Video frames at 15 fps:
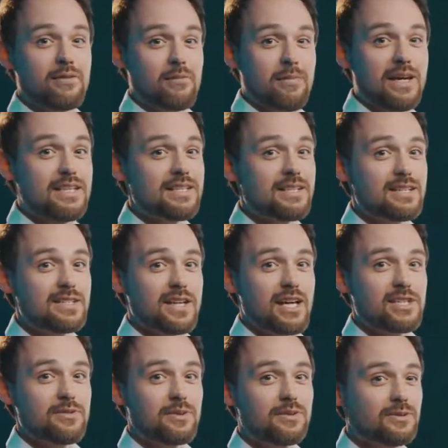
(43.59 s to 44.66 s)
a maintenance
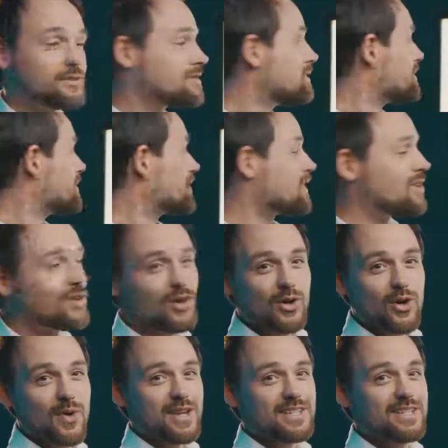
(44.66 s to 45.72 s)
schedule
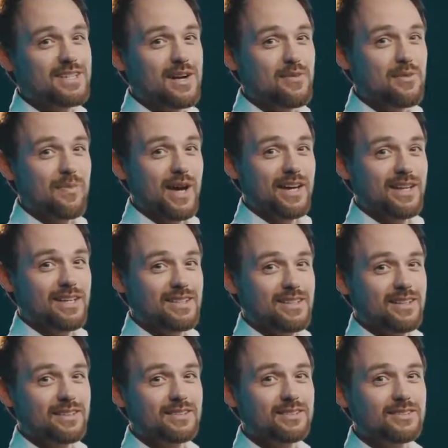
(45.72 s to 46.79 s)
or access our repair
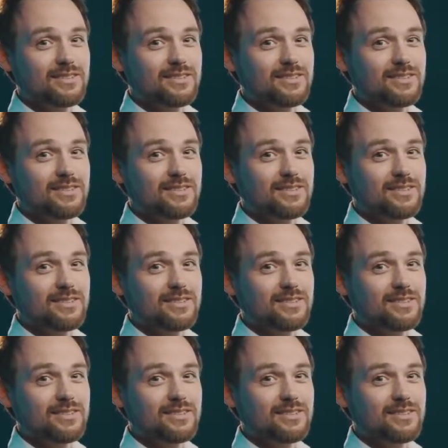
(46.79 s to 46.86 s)
data.